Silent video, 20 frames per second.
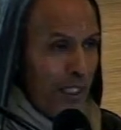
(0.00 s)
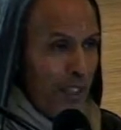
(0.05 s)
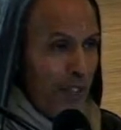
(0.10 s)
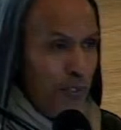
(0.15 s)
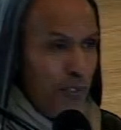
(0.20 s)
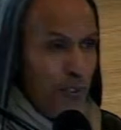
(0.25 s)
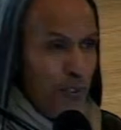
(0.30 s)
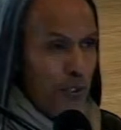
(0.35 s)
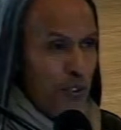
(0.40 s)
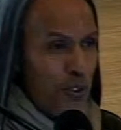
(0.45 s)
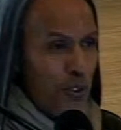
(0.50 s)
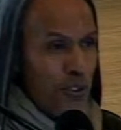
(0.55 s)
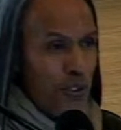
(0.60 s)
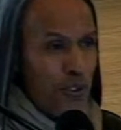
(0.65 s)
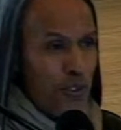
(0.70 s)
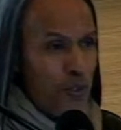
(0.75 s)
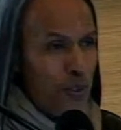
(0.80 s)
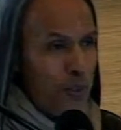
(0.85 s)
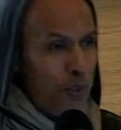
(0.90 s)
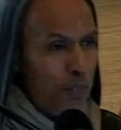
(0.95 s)
if you
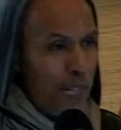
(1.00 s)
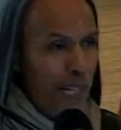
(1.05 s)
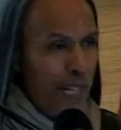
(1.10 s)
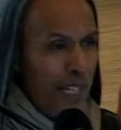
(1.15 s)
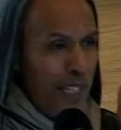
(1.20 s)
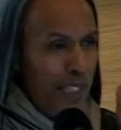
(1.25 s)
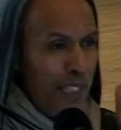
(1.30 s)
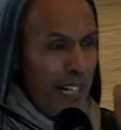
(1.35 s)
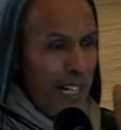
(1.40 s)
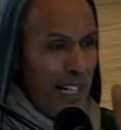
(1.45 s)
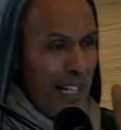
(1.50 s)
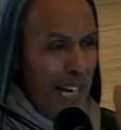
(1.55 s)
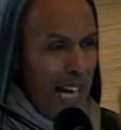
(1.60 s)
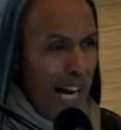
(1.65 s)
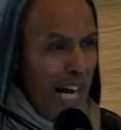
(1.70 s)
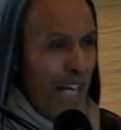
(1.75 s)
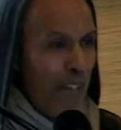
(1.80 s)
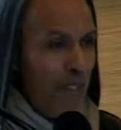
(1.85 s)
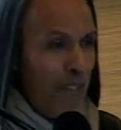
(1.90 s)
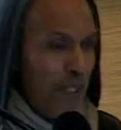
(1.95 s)
just remain
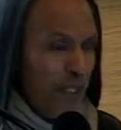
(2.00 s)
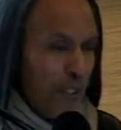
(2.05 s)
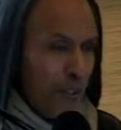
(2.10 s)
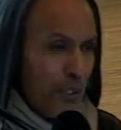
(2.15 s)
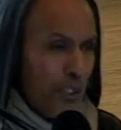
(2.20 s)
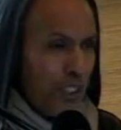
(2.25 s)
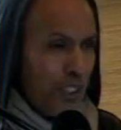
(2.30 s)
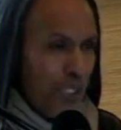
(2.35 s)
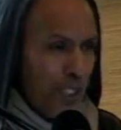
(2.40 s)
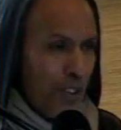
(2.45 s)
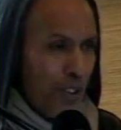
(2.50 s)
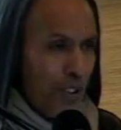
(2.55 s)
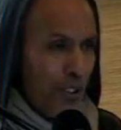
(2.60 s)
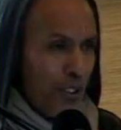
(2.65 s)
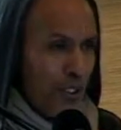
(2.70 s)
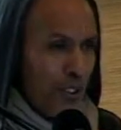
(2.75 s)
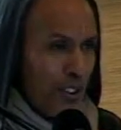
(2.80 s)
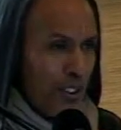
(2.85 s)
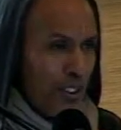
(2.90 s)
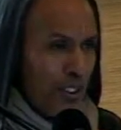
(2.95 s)
alive in Krishna
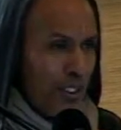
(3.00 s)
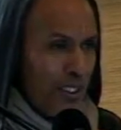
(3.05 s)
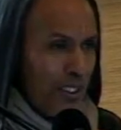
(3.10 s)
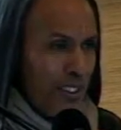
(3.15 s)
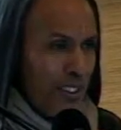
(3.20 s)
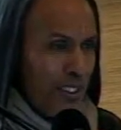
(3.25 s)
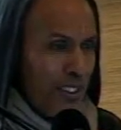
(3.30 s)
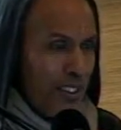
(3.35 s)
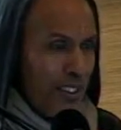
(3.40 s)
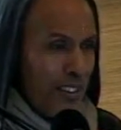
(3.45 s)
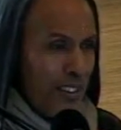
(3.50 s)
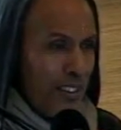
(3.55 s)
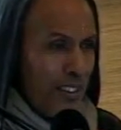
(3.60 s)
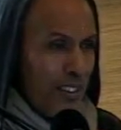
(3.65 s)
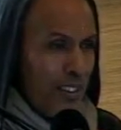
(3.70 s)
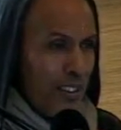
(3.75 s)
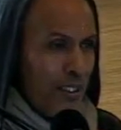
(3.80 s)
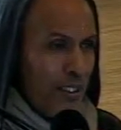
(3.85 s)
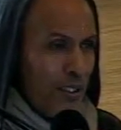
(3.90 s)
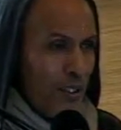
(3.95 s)
consciousness,
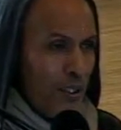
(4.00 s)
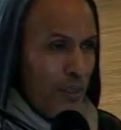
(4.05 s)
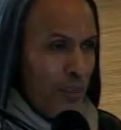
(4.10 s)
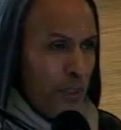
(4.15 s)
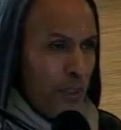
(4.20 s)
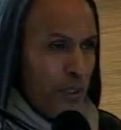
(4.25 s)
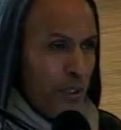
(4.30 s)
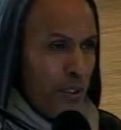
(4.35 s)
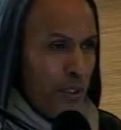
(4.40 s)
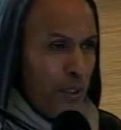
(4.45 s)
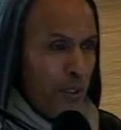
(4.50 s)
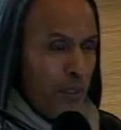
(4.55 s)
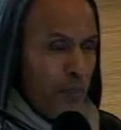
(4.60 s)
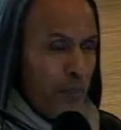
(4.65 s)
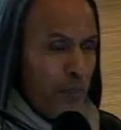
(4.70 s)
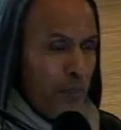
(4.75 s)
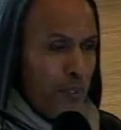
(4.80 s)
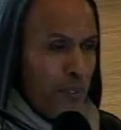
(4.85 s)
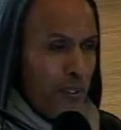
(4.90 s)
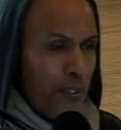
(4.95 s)
you
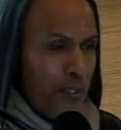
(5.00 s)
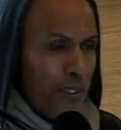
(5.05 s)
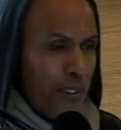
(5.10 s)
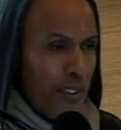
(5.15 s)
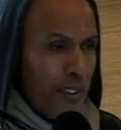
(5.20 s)
become,